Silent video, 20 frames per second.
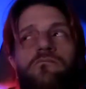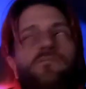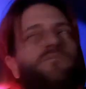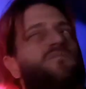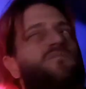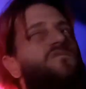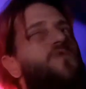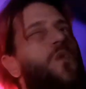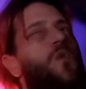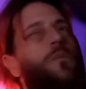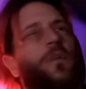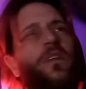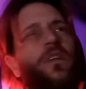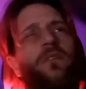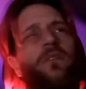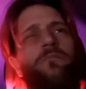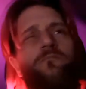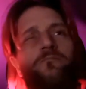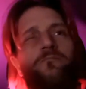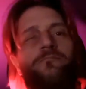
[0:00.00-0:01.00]
normally.
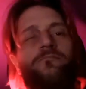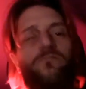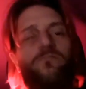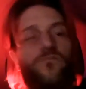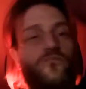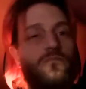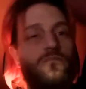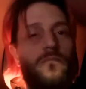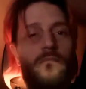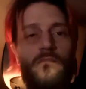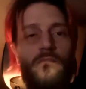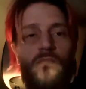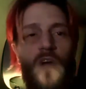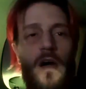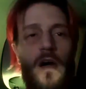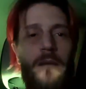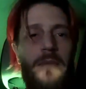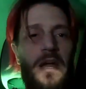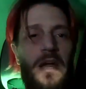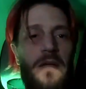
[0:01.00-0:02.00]

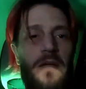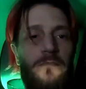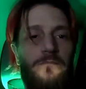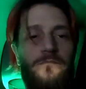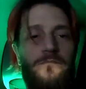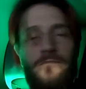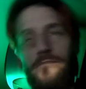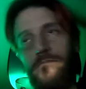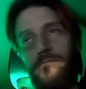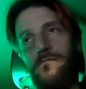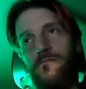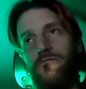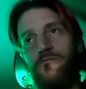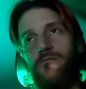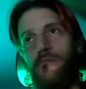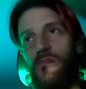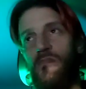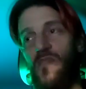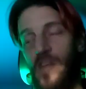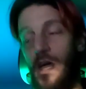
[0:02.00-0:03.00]
I mean,
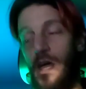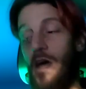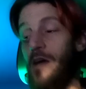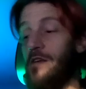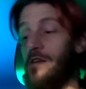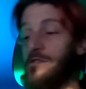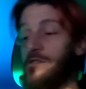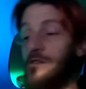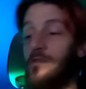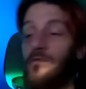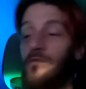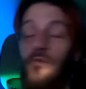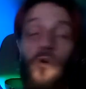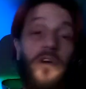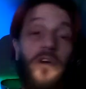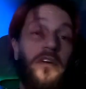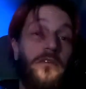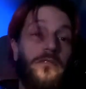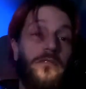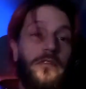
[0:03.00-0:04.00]
yeah, it's good for
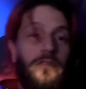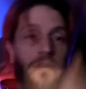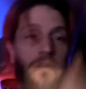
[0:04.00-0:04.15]
you. You